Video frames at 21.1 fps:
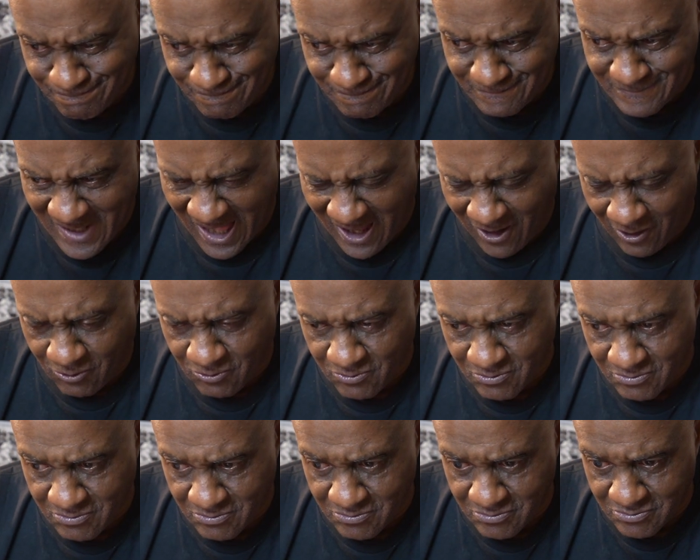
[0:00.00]
Now,
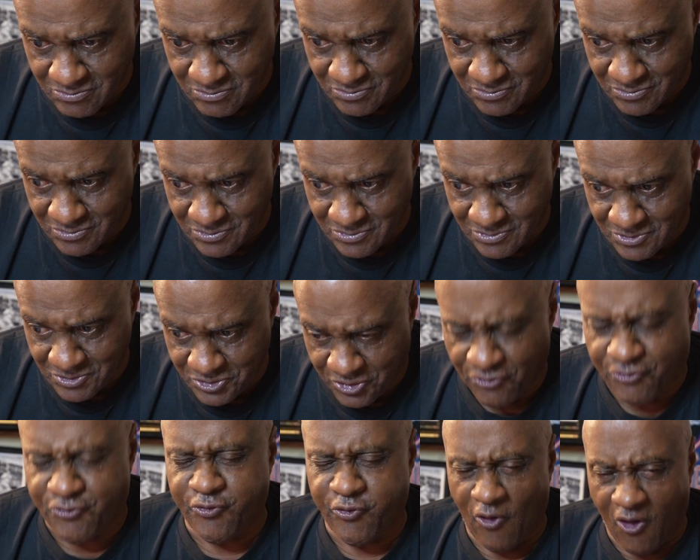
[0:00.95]
the
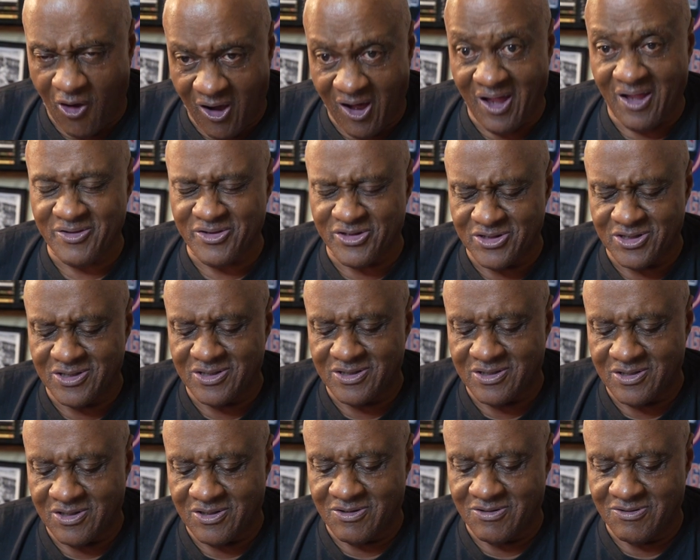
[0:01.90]

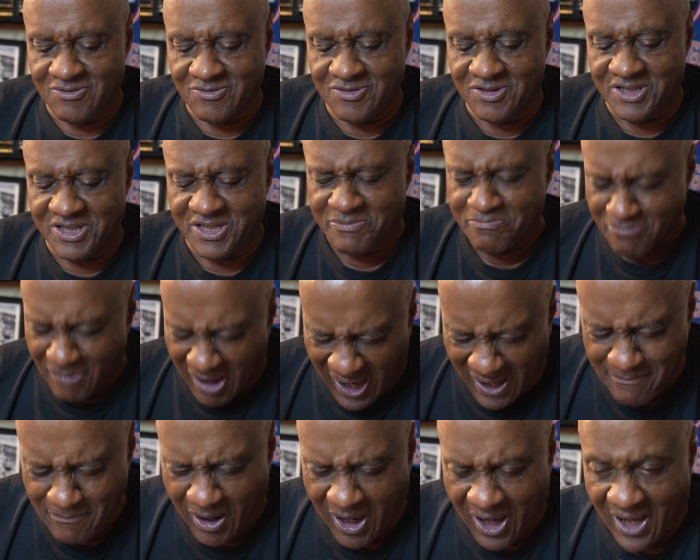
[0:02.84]
father, in
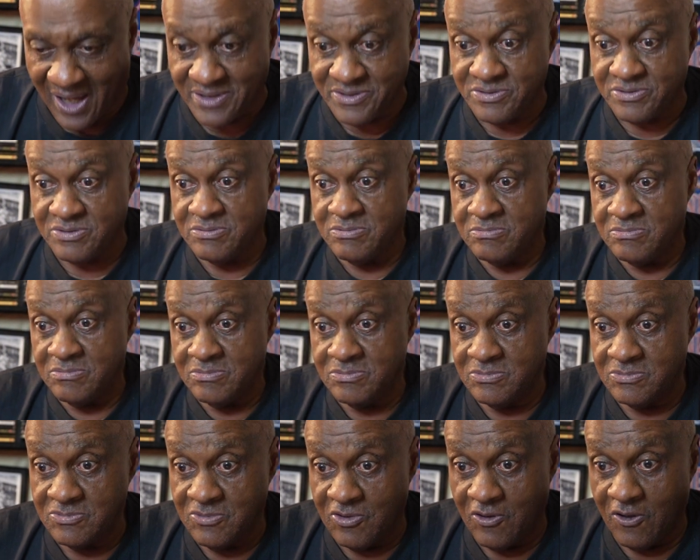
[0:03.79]
my mind,
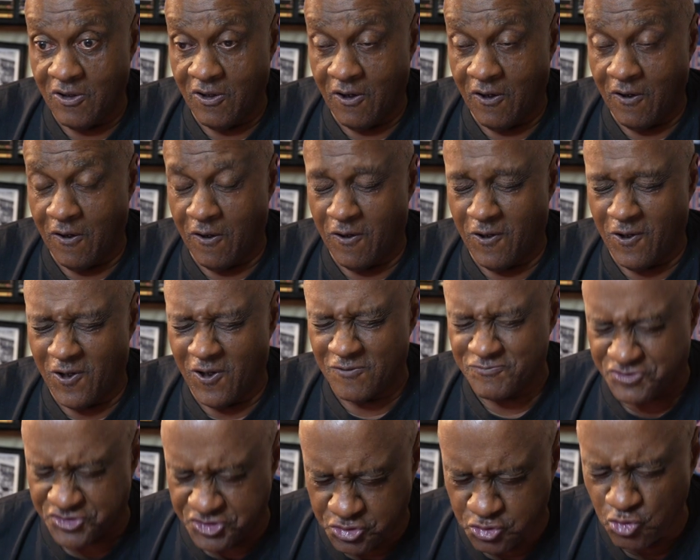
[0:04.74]

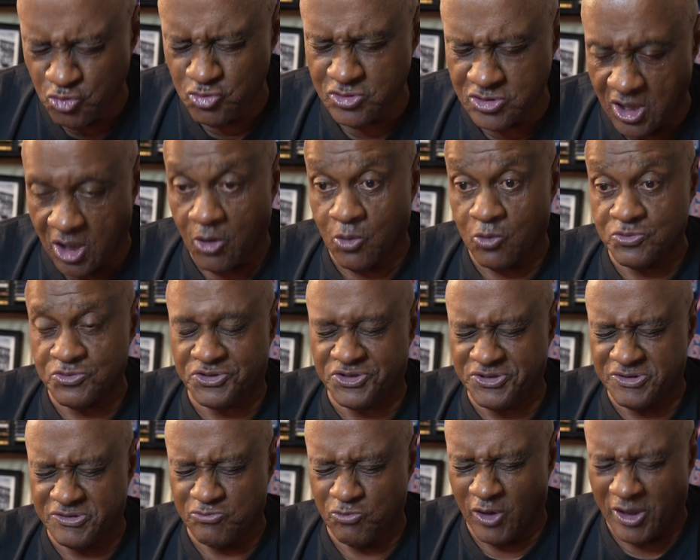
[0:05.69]
of student loans,
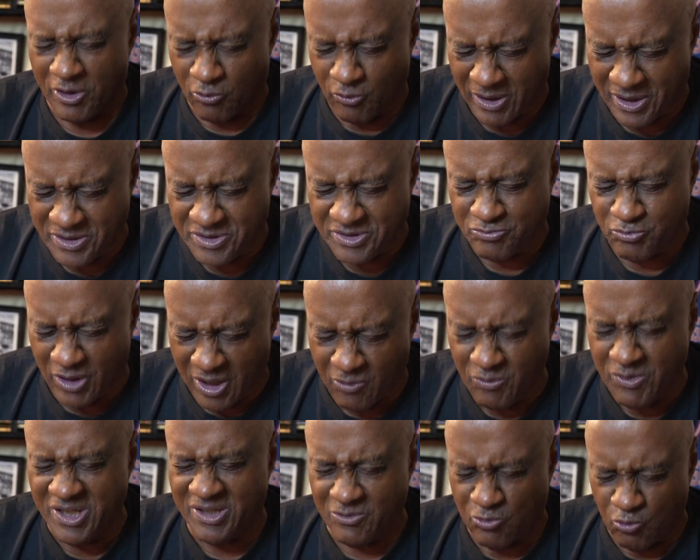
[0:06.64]
where
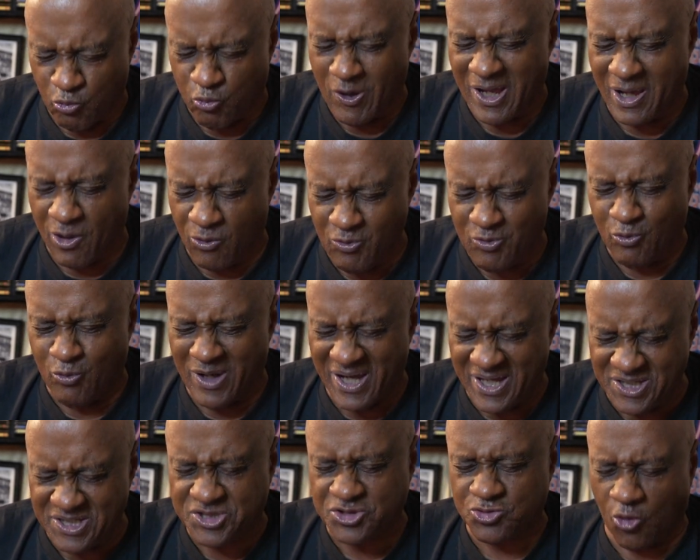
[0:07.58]

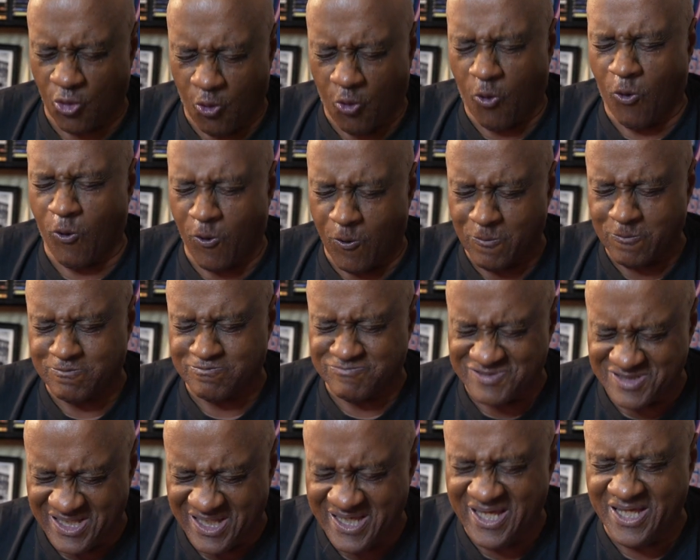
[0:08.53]
this all
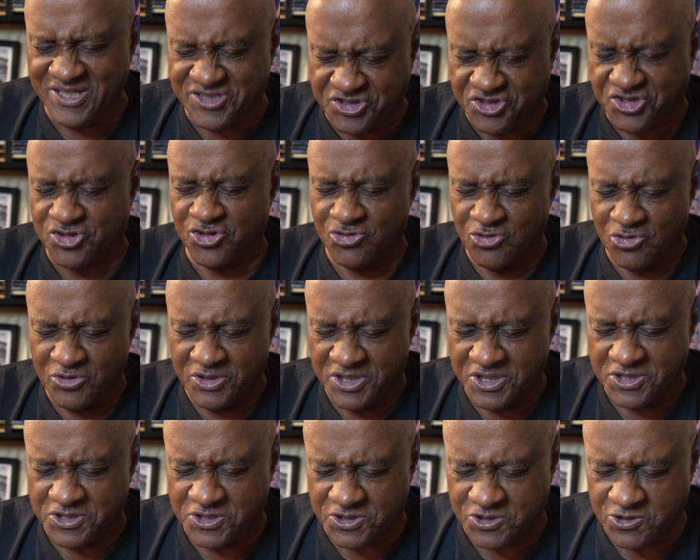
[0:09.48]
leads to
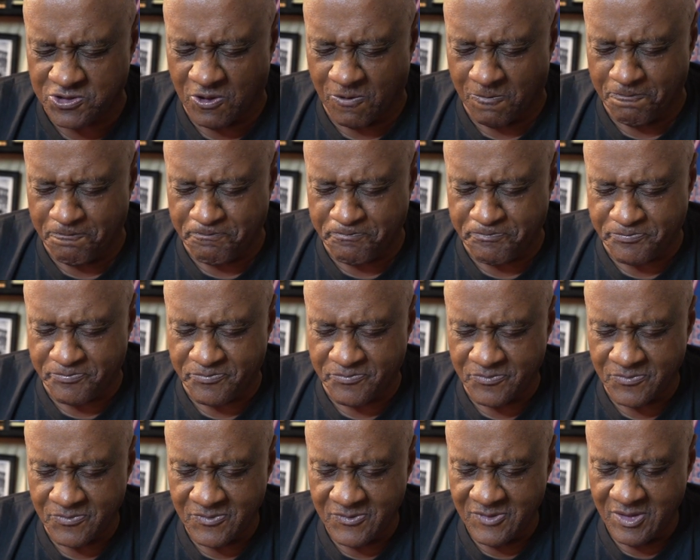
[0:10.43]
is
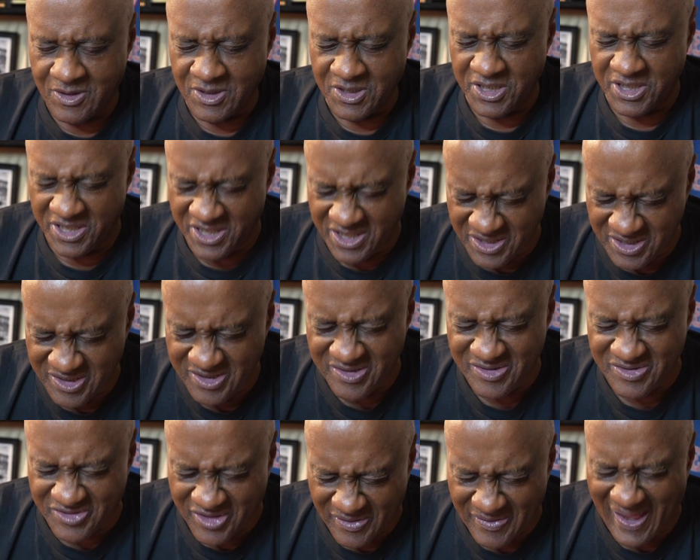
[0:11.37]
in
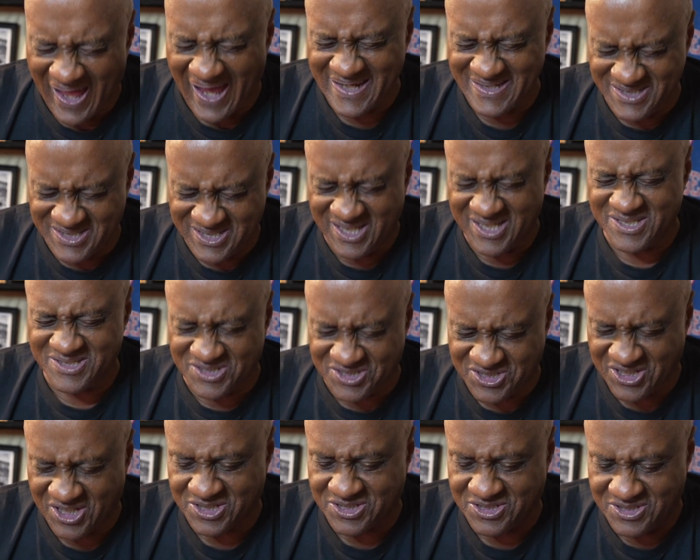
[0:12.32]
the
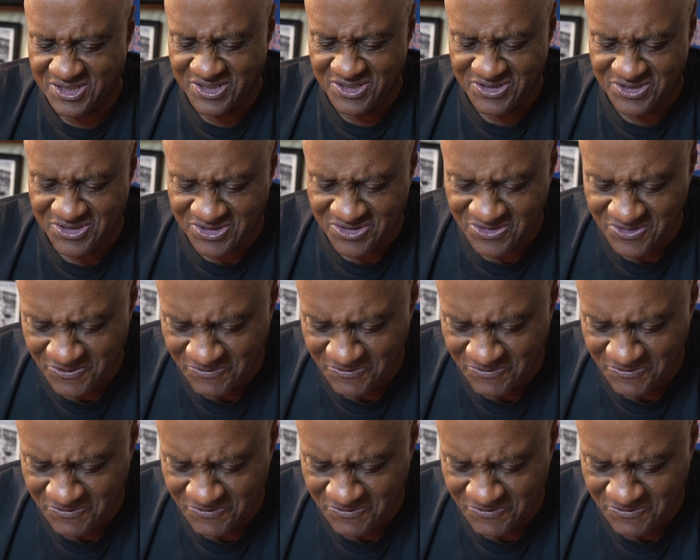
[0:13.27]
1960s,